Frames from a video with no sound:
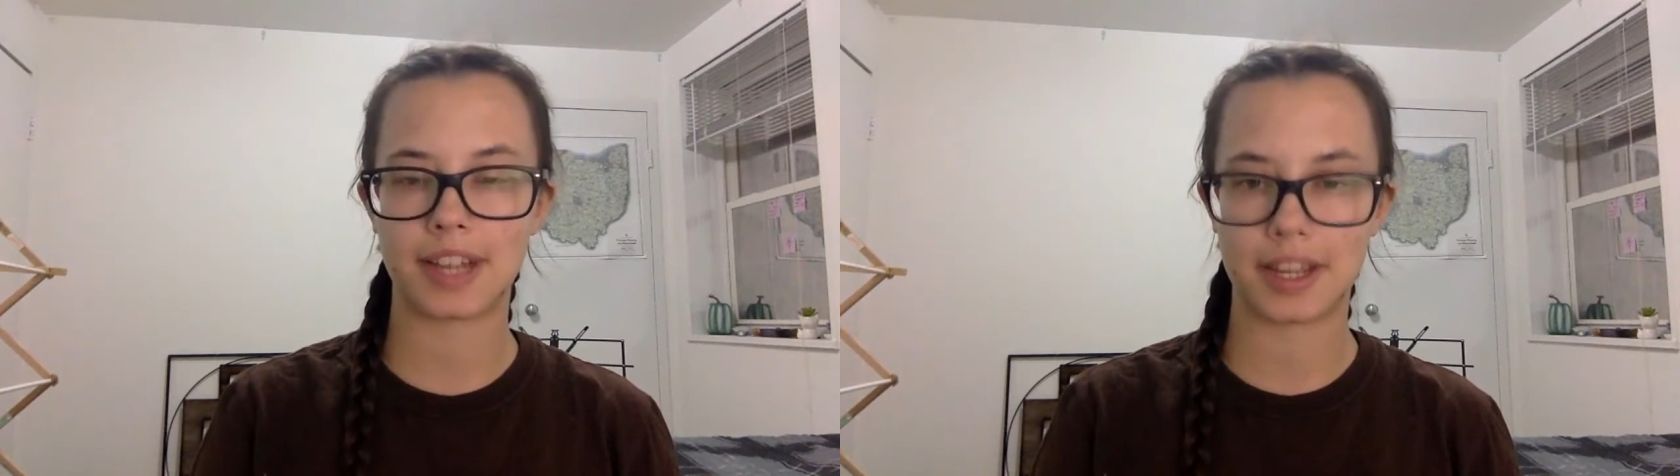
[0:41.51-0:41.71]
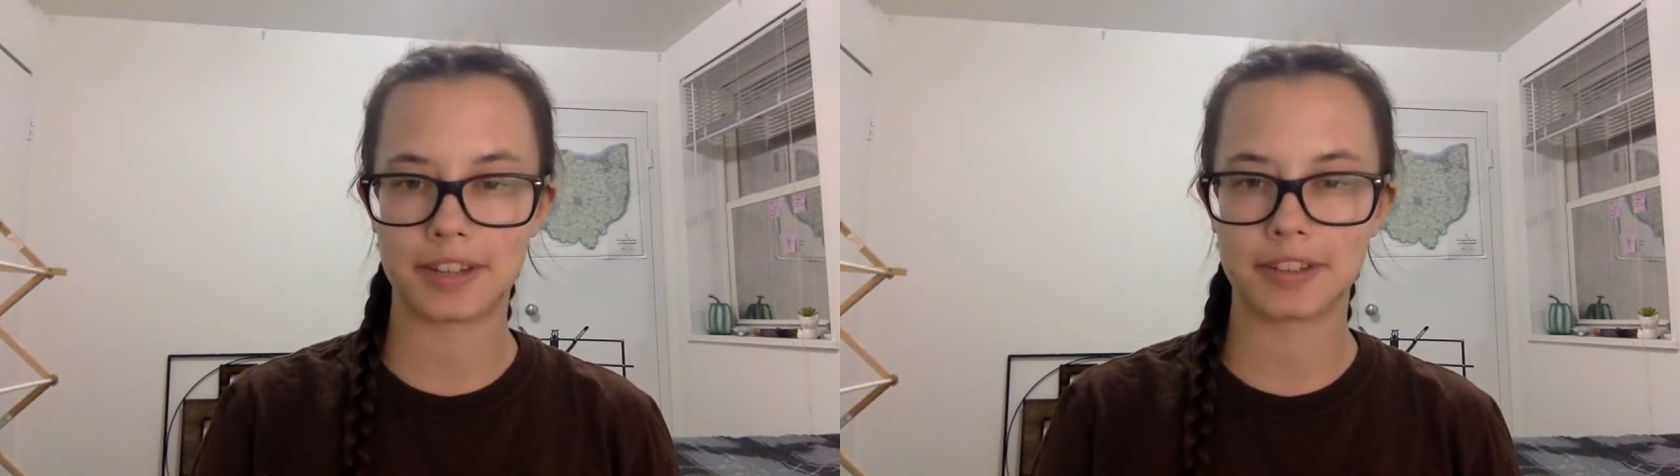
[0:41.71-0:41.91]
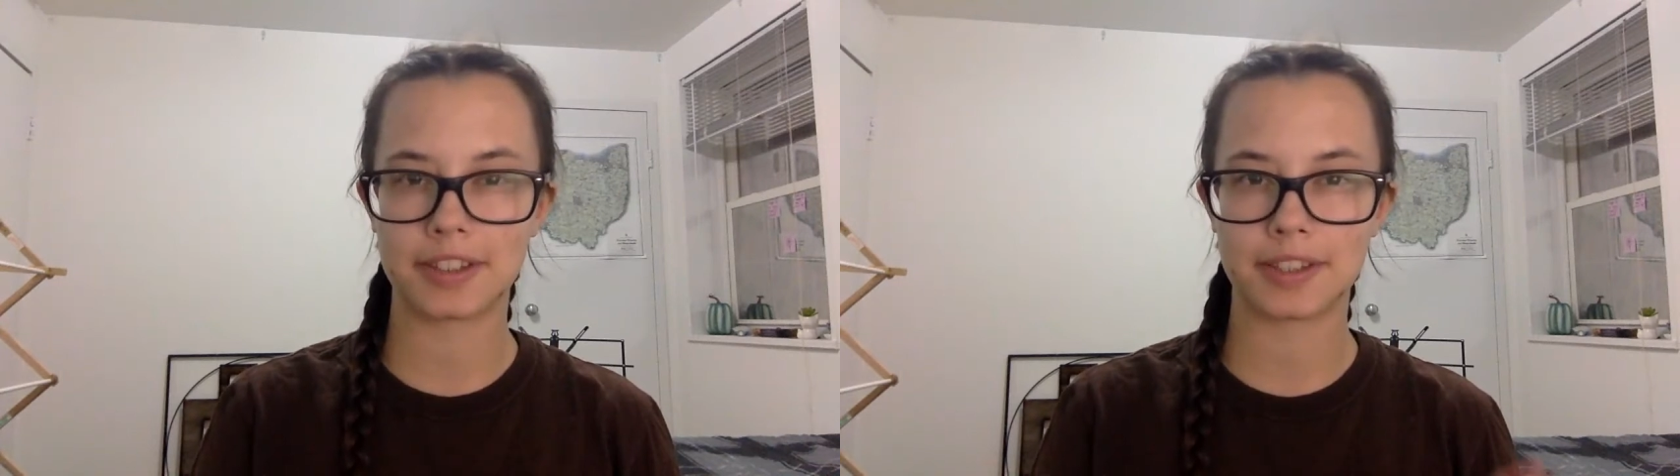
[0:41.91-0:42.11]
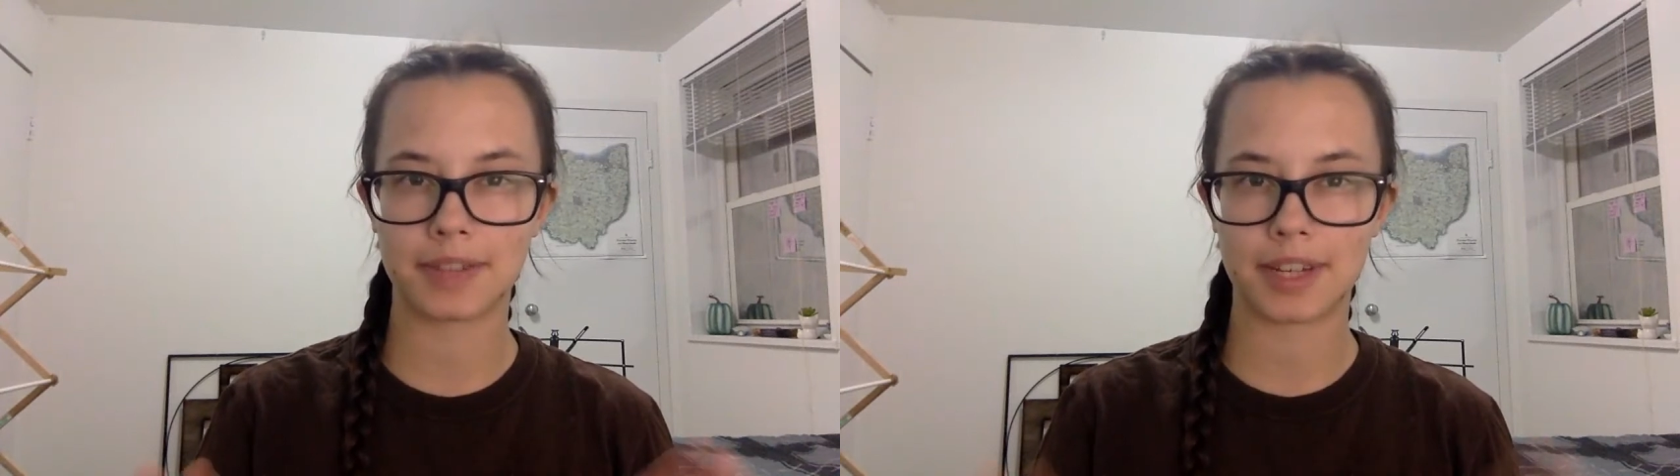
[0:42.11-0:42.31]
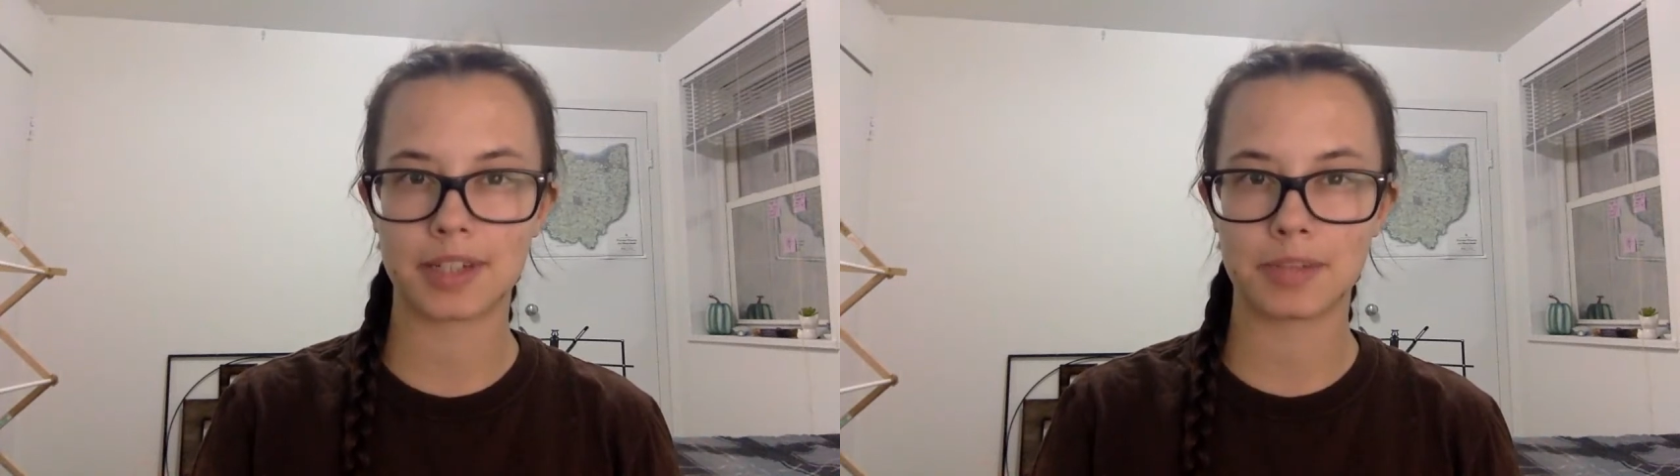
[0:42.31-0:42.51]
acres of
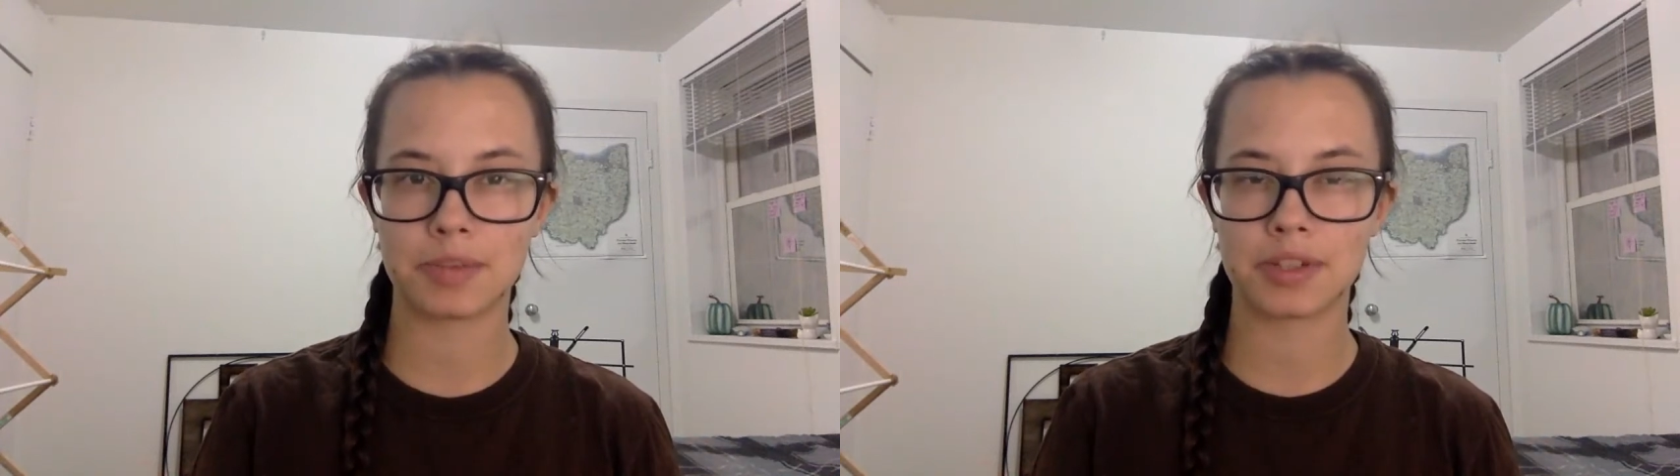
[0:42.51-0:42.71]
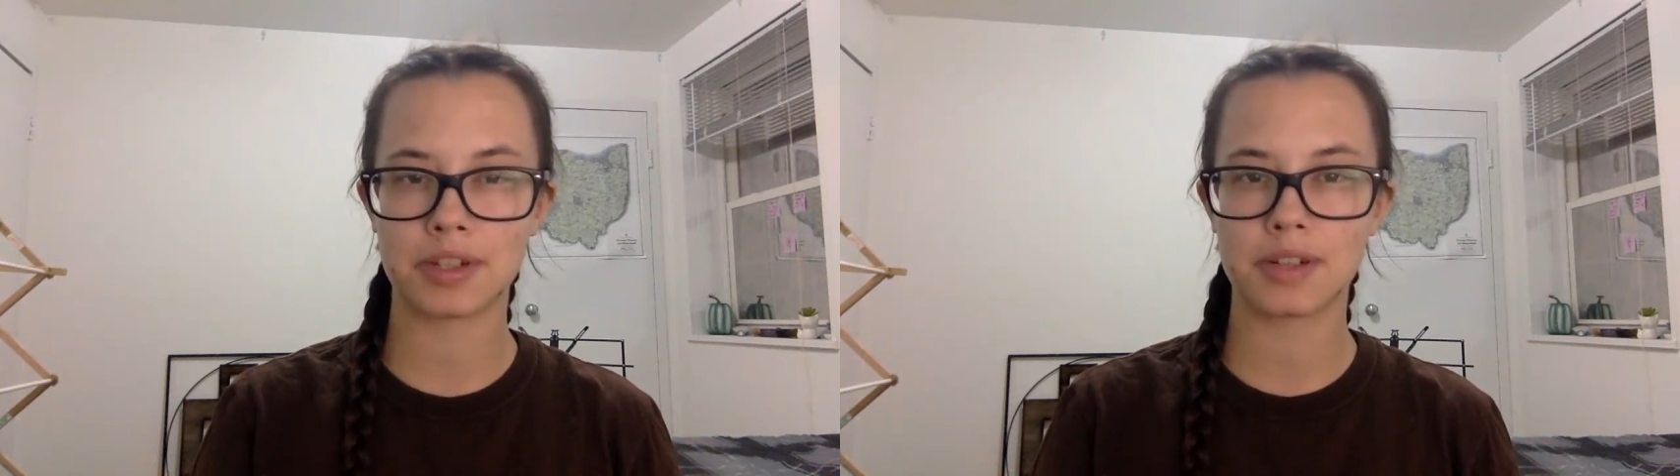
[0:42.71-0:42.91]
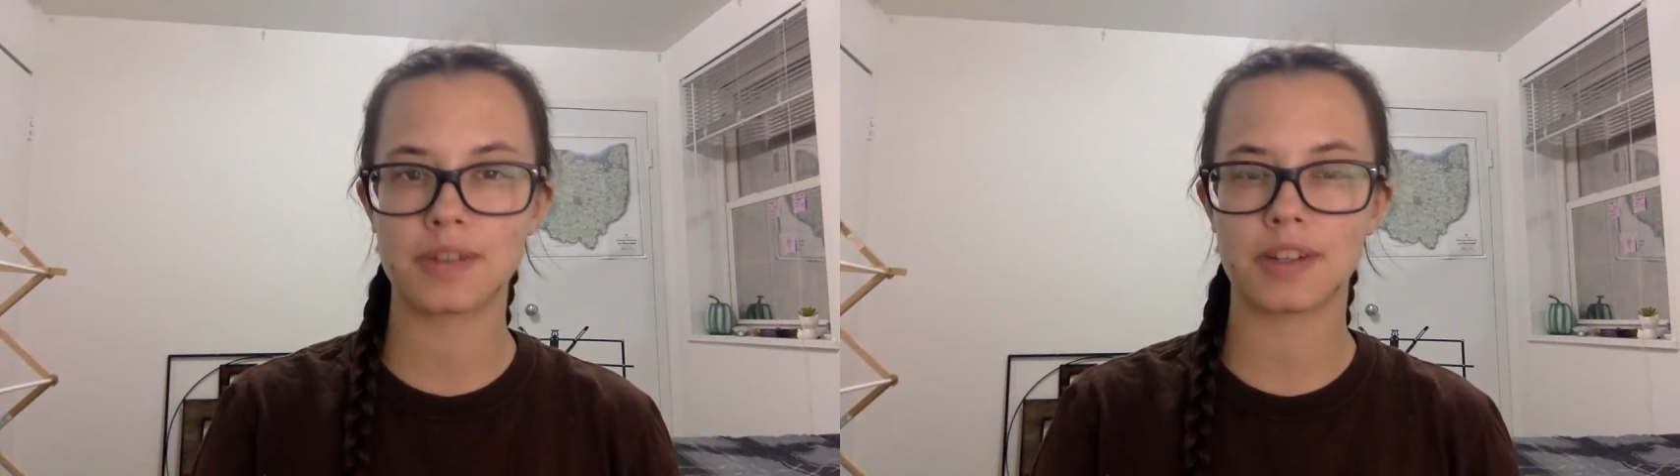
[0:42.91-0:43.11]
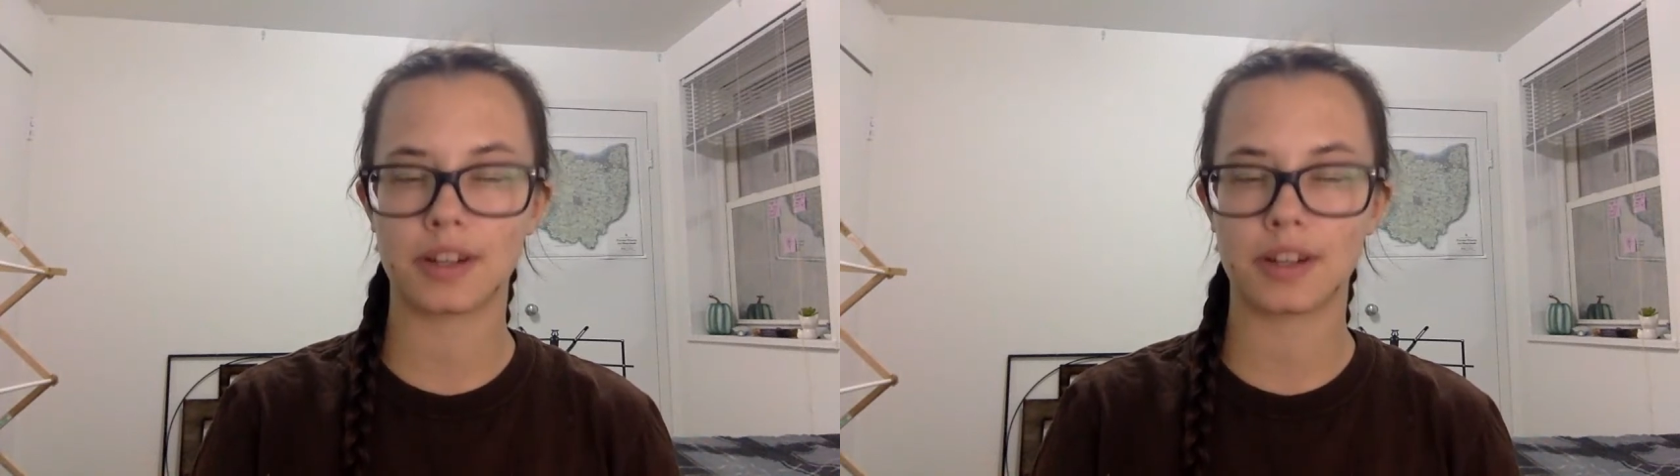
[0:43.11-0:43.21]
nature preserves